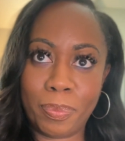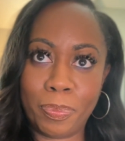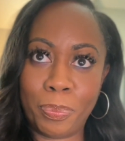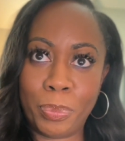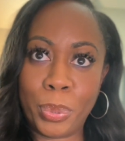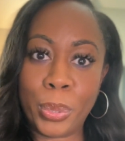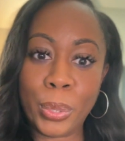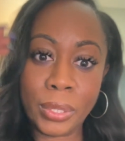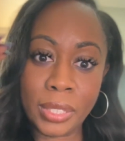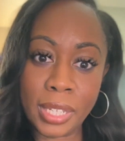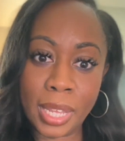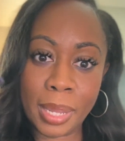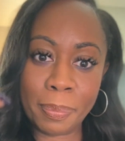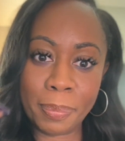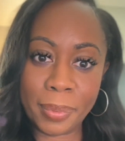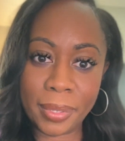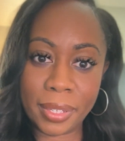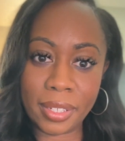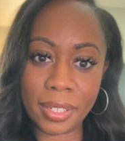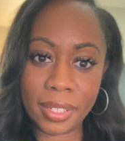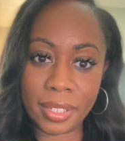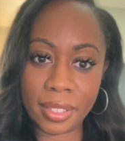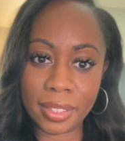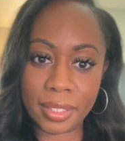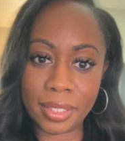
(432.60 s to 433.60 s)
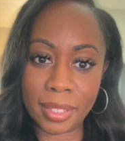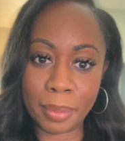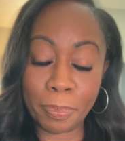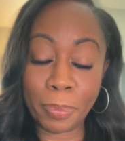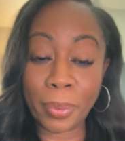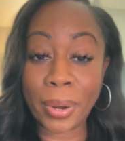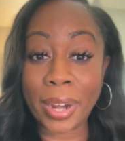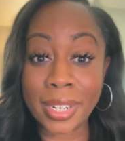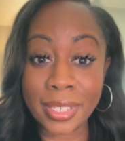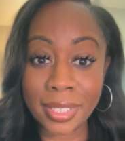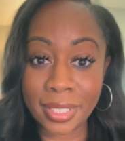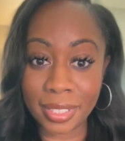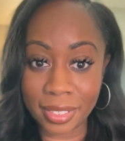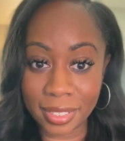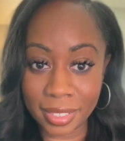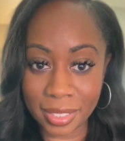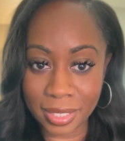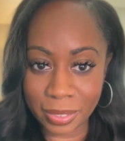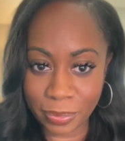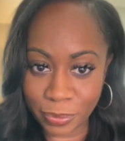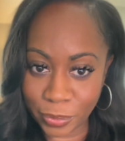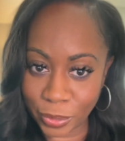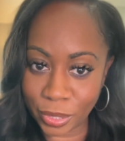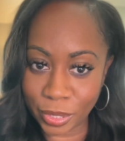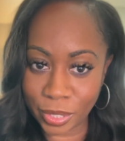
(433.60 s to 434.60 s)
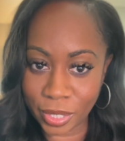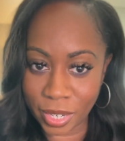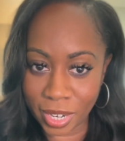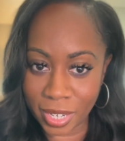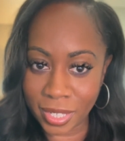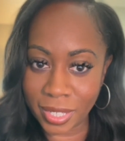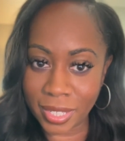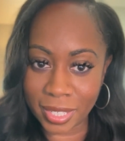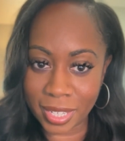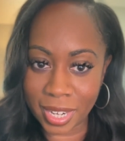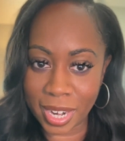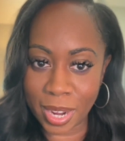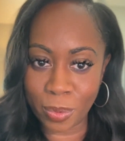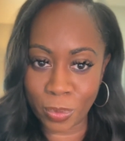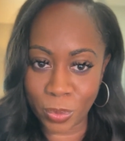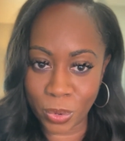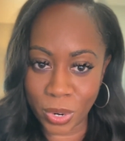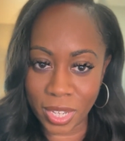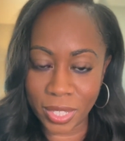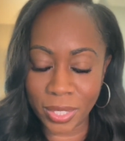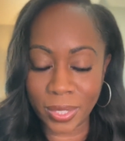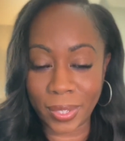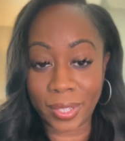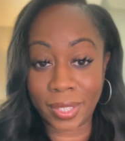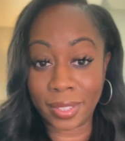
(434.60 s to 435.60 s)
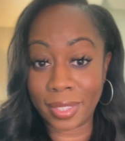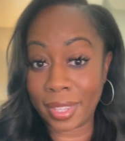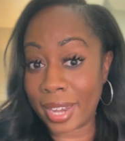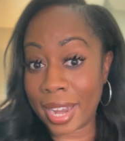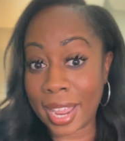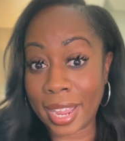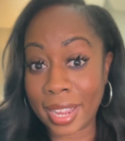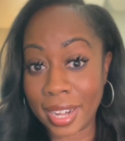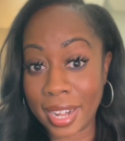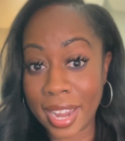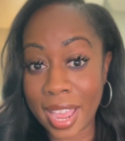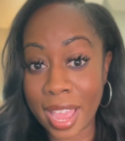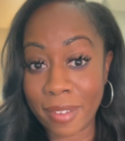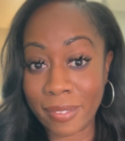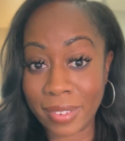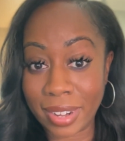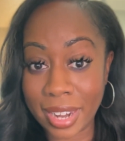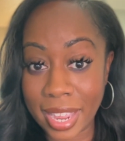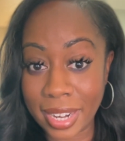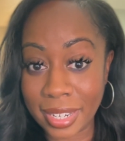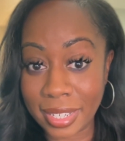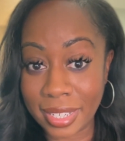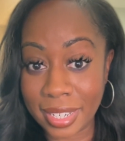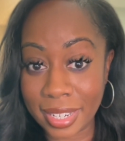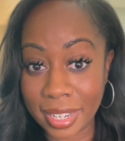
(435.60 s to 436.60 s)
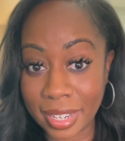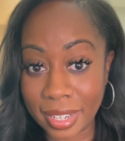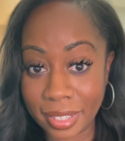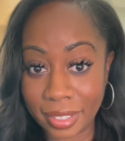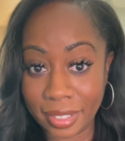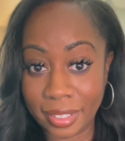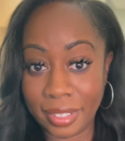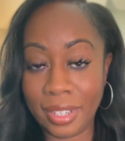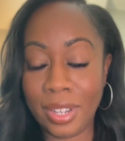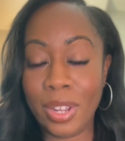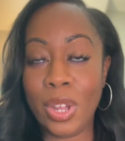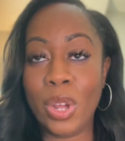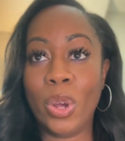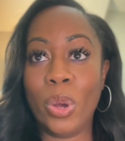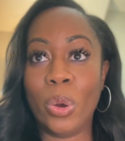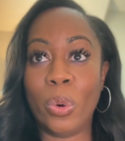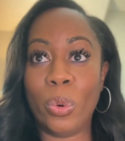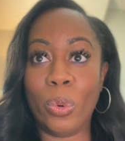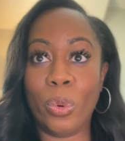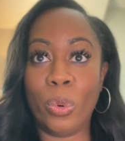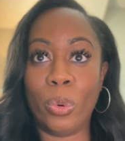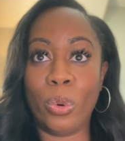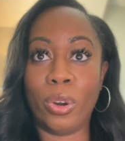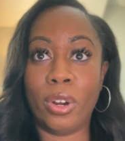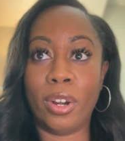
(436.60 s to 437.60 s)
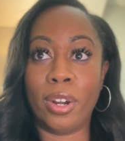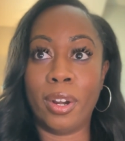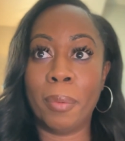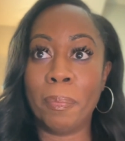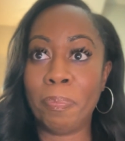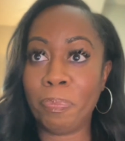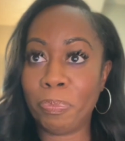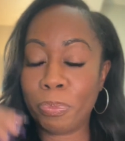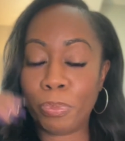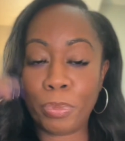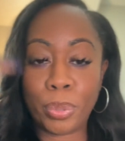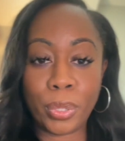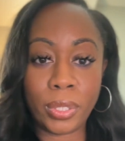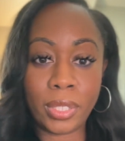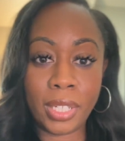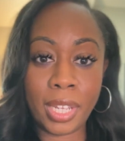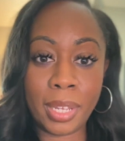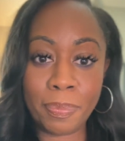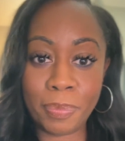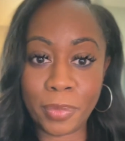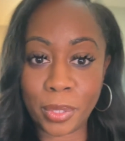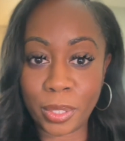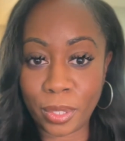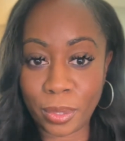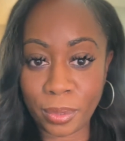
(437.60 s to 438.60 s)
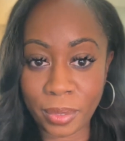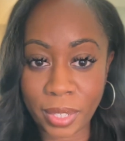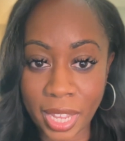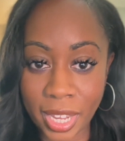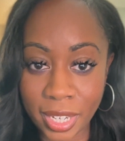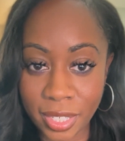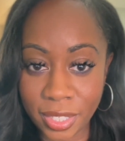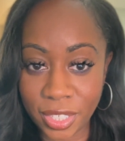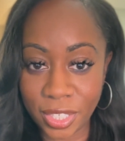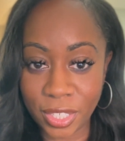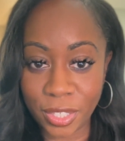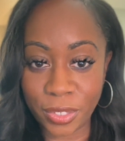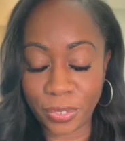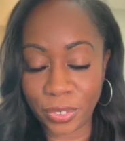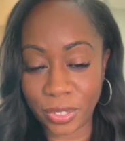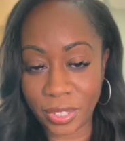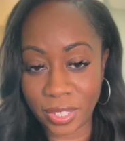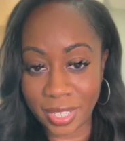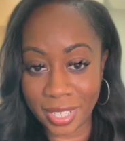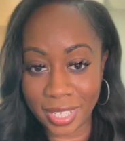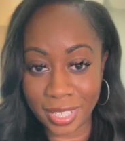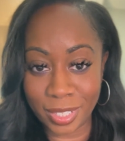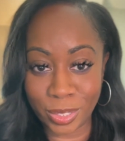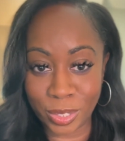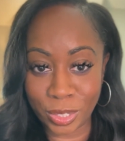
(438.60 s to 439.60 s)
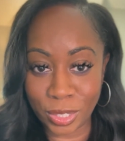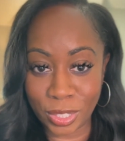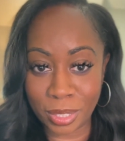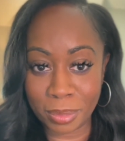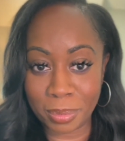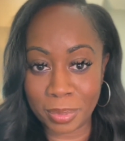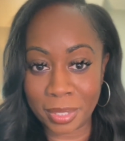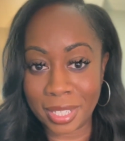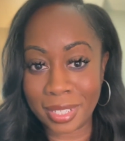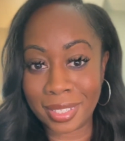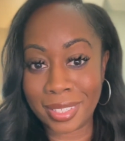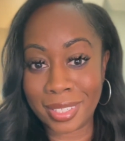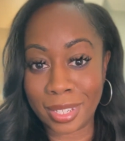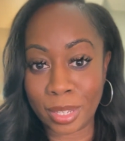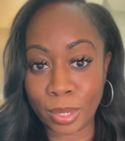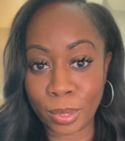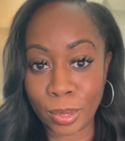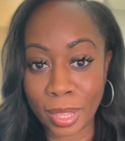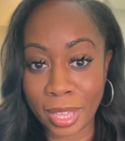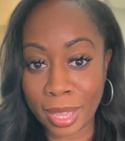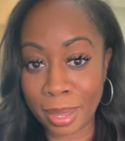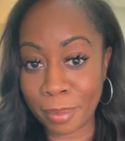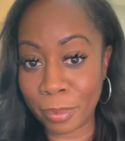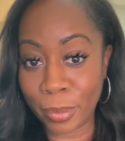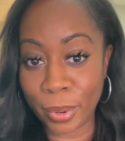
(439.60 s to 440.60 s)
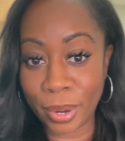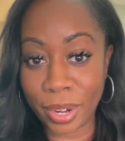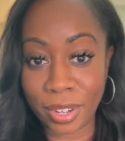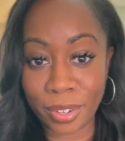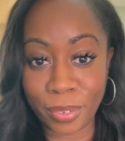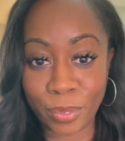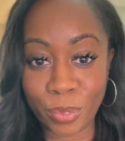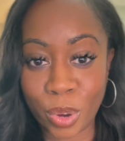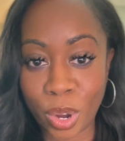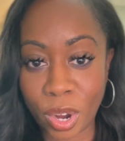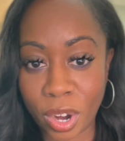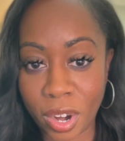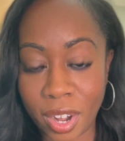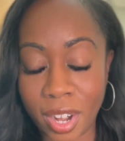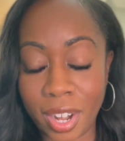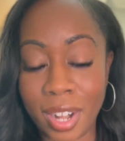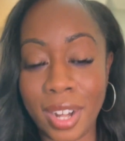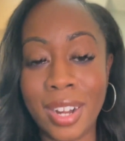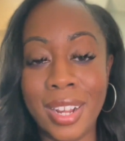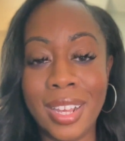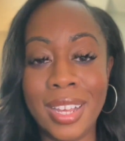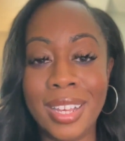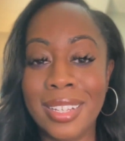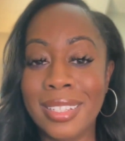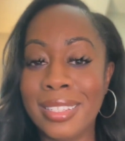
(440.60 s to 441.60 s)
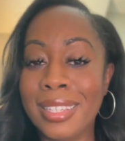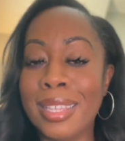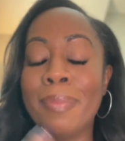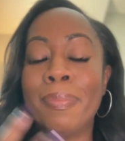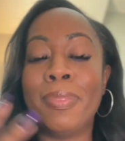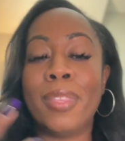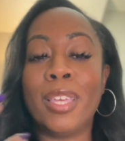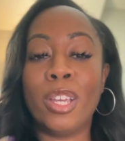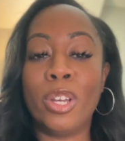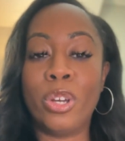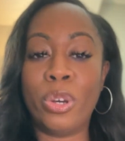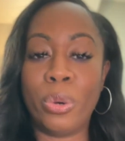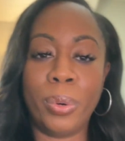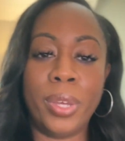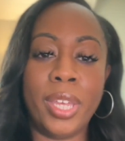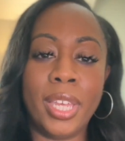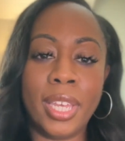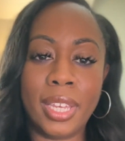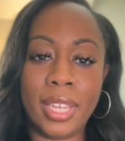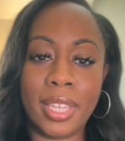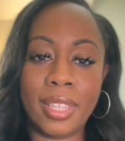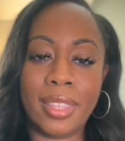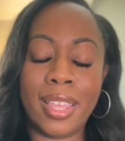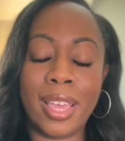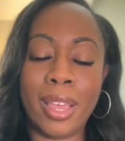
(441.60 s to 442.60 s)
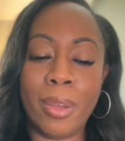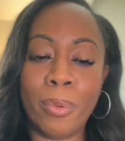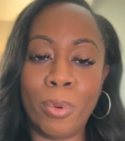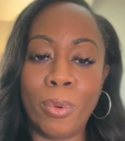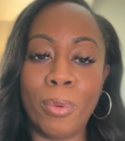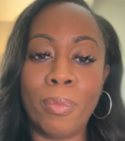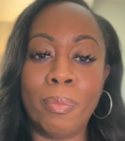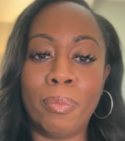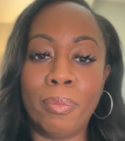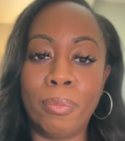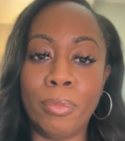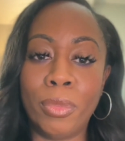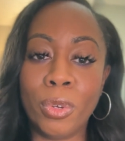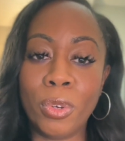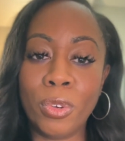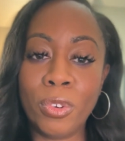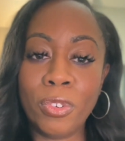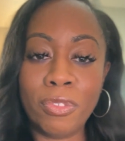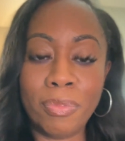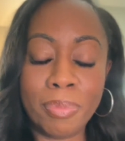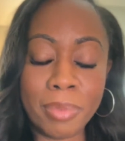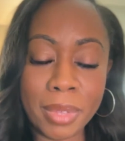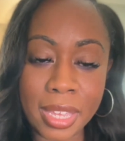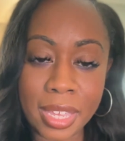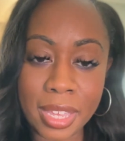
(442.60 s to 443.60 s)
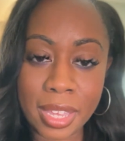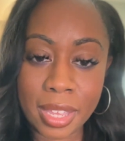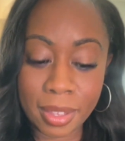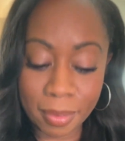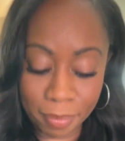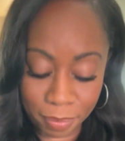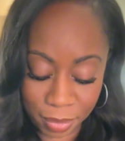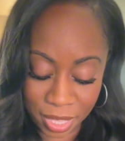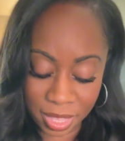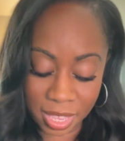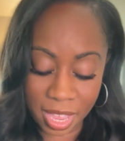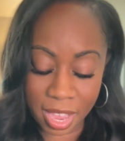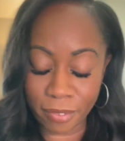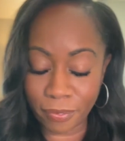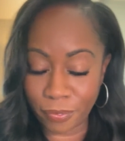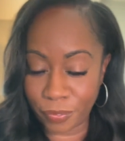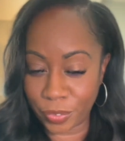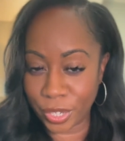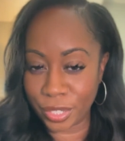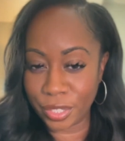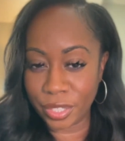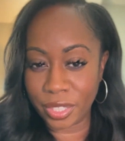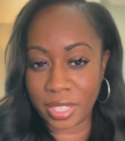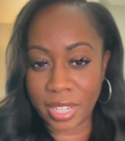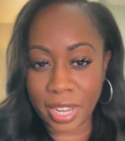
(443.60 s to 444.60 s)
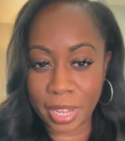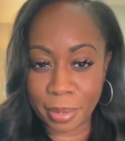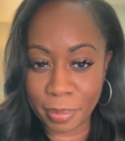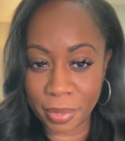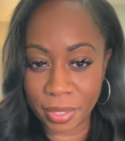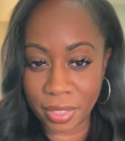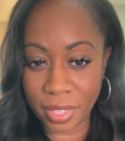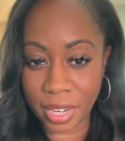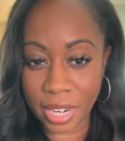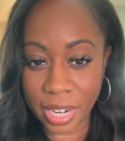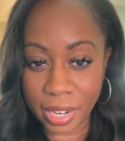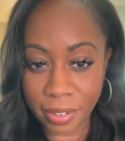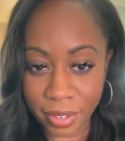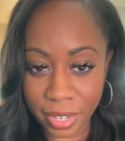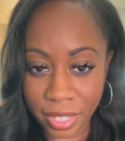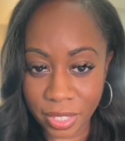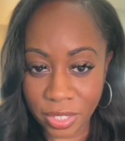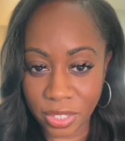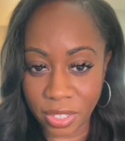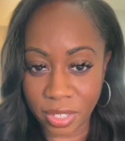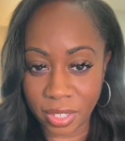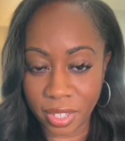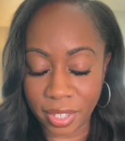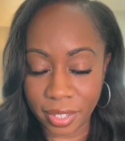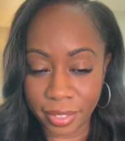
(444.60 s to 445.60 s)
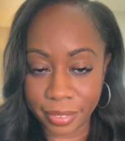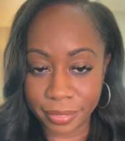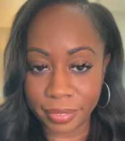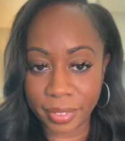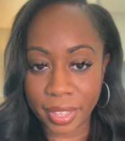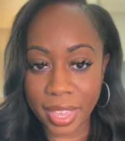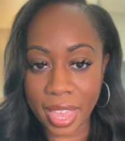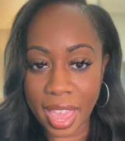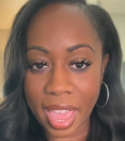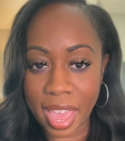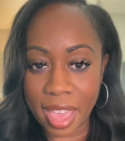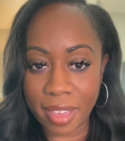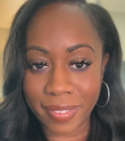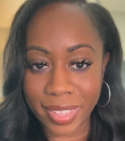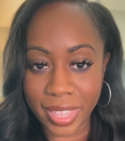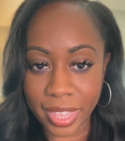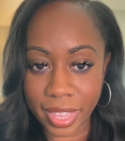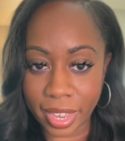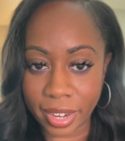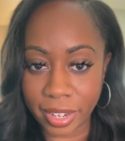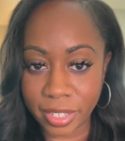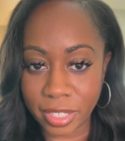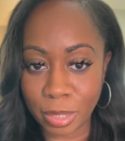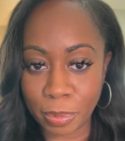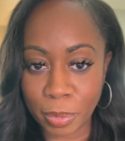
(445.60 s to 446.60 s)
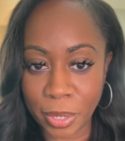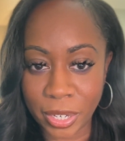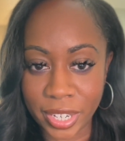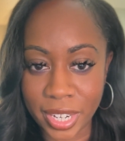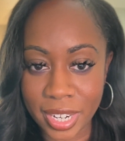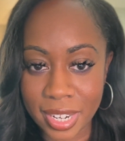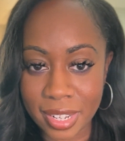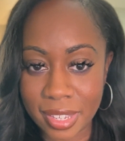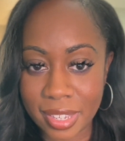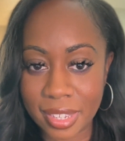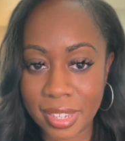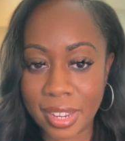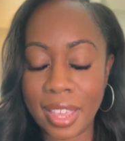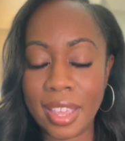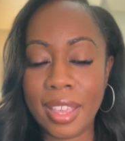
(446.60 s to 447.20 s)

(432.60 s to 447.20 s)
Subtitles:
pull up the prices for the cars that I want so that I can have an idea, or pull up the locations for the dealerships that sell that brand of car. Something quick that will move me, be that first step in the direction of having that experience.